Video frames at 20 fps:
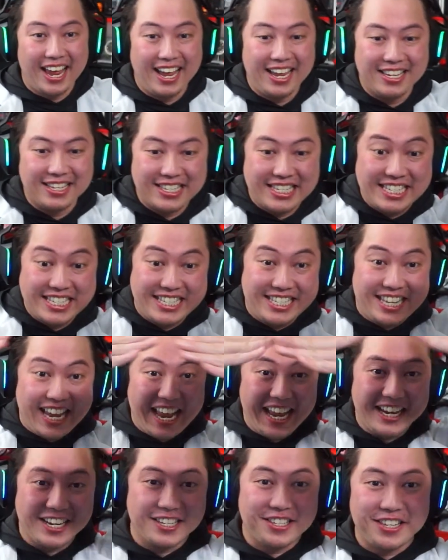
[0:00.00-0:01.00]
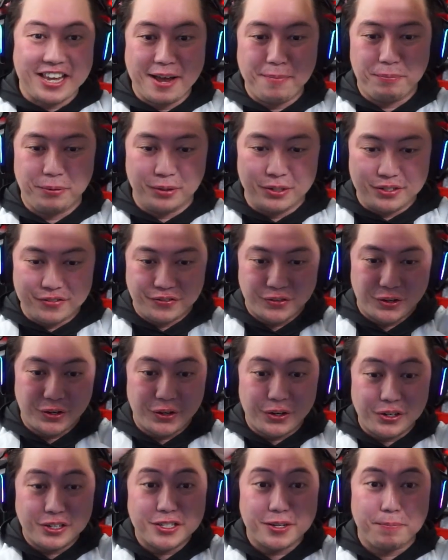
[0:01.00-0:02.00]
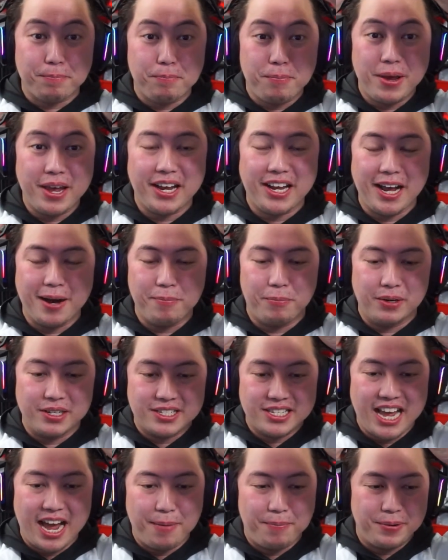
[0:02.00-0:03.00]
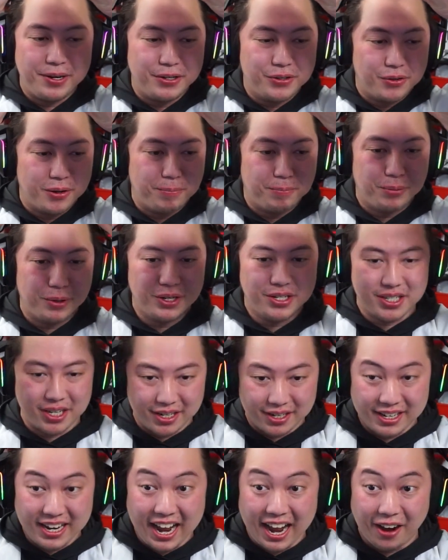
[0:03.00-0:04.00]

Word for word: as data samples for her to pick up what's happening to a person.